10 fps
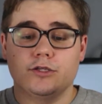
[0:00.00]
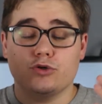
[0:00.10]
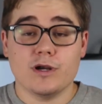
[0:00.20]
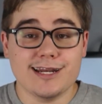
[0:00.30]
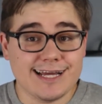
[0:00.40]

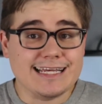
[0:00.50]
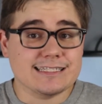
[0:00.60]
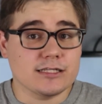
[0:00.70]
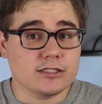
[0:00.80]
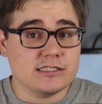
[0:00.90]
2090
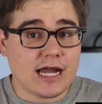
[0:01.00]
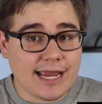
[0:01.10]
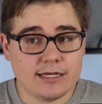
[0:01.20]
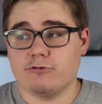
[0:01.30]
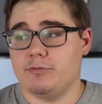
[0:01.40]
is a
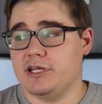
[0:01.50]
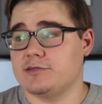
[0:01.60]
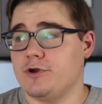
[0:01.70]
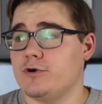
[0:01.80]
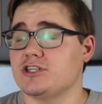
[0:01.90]
Titan
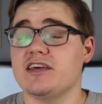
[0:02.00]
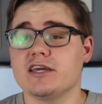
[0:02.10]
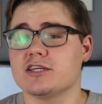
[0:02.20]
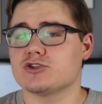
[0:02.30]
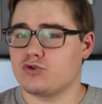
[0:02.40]
replacement, which I
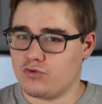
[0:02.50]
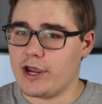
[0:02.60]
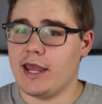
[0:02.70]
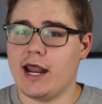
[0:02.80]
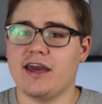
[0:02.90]
think is
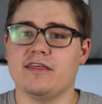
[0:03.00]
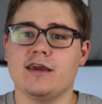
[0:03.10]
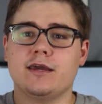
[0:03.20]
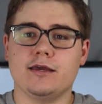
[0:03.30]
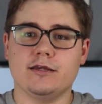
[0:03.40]
great. I
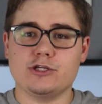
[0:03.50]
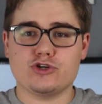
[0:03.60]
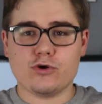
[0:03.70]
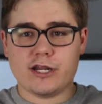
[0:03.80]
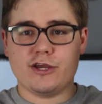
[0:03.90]
think
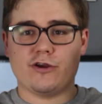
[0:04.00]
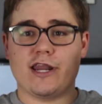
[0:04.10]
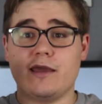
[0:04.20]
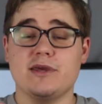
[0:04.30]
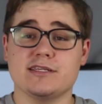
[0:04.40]
shortening your
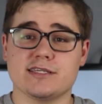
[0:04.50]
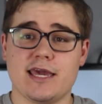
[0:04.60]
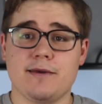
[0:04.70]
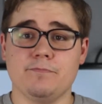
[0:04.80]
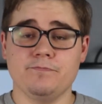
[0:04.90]
naming
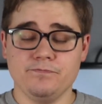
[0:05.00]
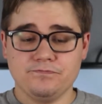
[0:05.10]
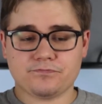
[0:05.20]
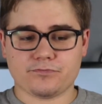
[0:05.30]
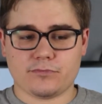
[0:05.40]
scheme
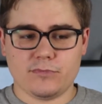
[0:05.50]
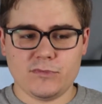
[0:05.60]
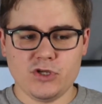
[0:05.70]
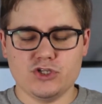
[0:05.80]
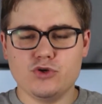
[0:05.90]

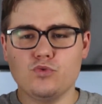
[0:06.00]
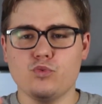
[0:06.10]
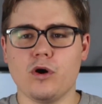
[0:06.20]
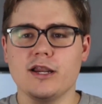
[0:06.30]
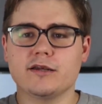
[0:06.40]
to
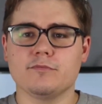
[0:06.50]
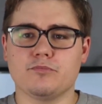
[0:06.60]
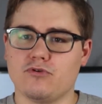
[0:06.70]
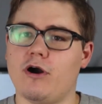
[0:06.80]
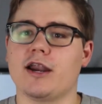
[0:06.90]
one
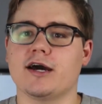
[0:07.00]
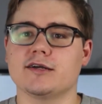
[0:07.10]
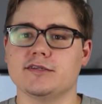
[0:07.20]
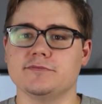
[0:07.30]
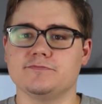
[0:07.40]

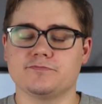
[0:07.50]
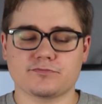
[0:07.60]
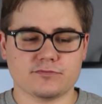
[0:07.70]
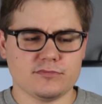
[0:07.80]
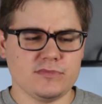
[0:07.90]
product,
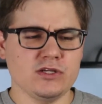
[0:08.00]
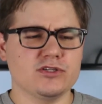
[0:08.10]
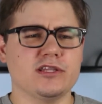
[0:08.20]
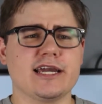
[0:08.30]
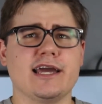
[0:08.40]

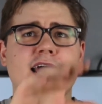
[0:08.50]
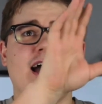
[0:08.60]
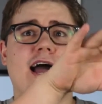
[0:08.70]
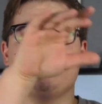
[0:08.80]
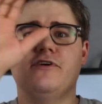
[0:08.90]
so like
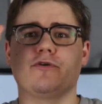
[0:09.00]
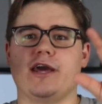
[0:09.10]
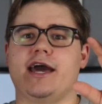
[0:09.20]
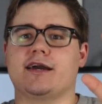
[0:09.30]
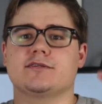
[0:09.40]
iPhone
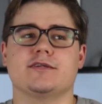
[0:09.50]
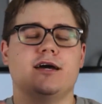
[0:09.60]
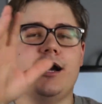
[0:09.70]
X